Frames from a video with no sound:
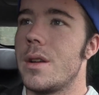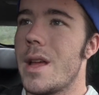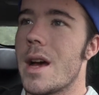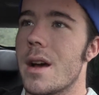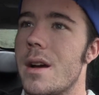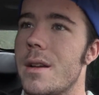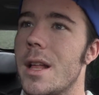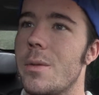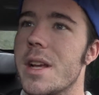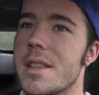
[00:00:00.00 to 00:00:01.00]
yeah,
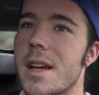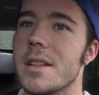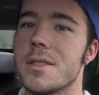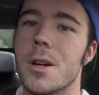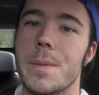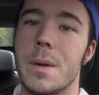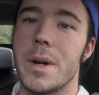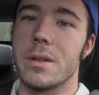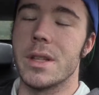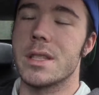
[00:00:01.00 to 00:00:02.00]
now that we got that, let's talk about
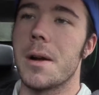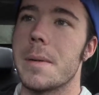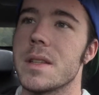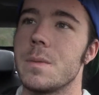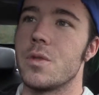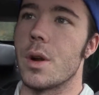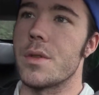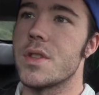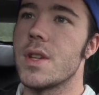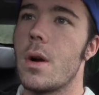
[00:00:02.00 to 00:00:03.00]
some
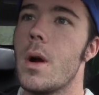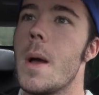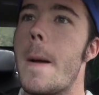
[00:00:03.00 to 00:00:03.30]
growth. So,